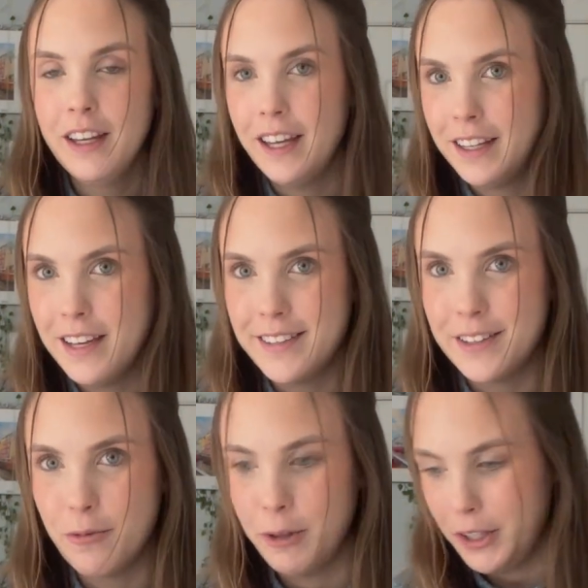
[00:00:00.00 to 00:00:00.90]
in case it's
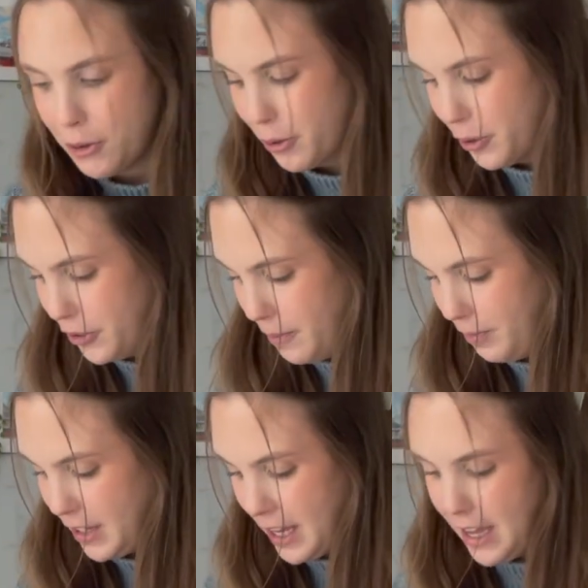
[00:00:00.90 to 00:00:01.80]
really cold.
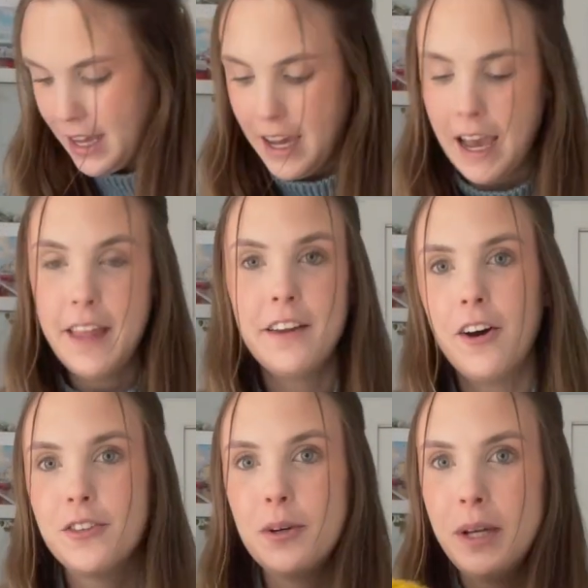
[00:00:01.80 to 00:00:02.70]
And then
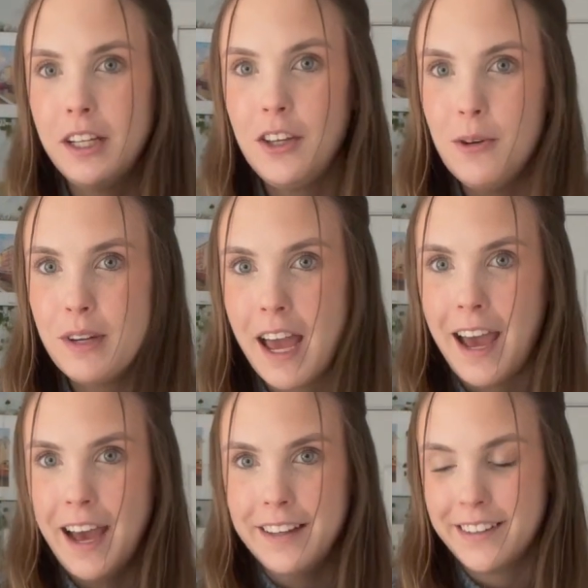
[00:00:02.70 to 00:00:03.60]
also a cute
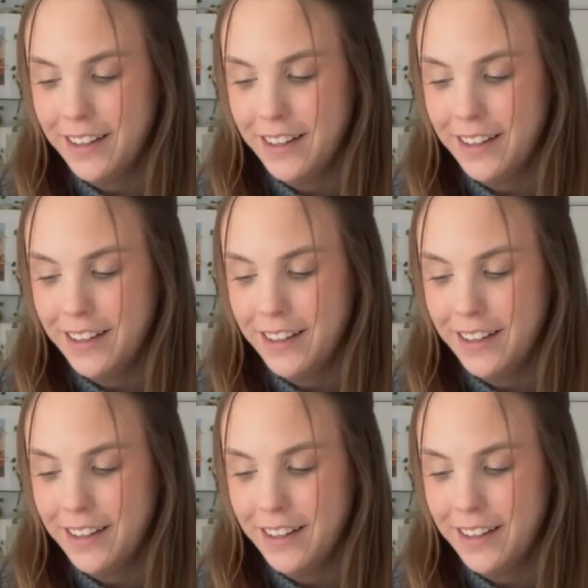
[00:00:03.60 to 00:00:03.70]
hat.